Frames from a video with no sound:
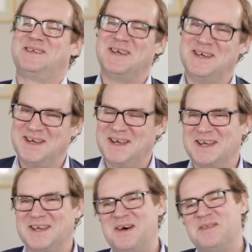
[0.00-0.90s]
that
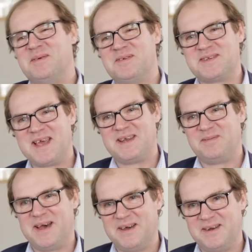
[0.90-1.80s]
Gotham has said
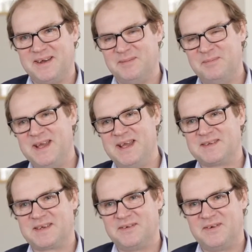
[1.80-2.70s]
about me
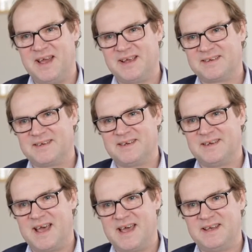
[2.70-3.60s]
is correct, and
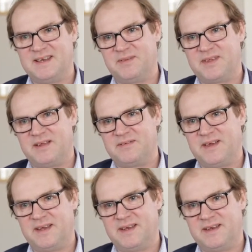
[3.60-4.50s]
handed himself
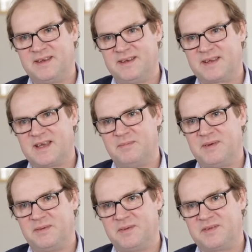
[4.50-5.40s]
in, and the
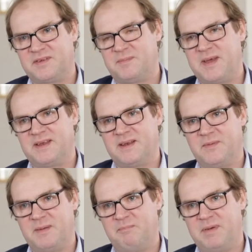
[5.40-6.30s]
company was suspended
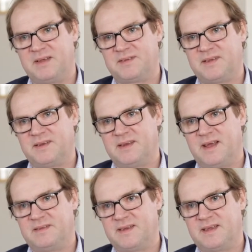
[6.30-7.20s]
and went bust. And
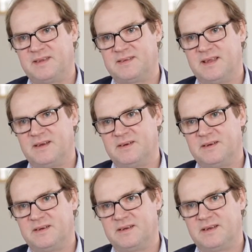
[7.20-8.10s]
I think he's
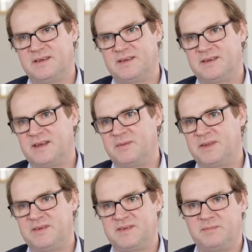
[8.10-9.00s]
now, I don't know
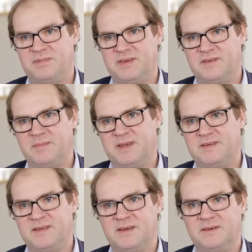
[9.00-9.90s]
whether he's in prison, but
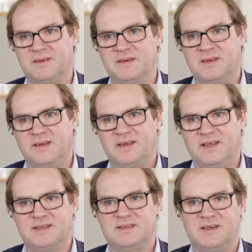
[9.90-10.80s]
he's now
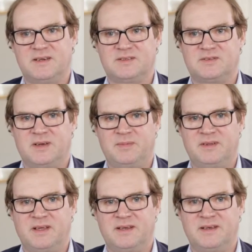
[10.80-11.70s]
in serious
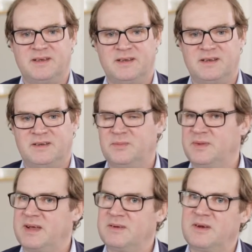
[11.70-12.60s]
trouble. And you know,
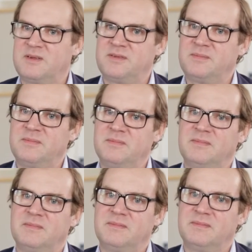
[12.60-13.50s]
without Gotham,
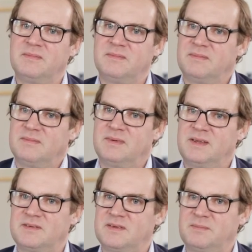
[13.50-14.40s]

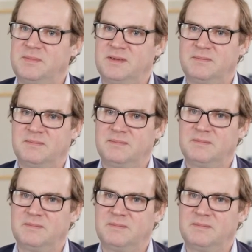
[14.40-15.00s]
he'd still be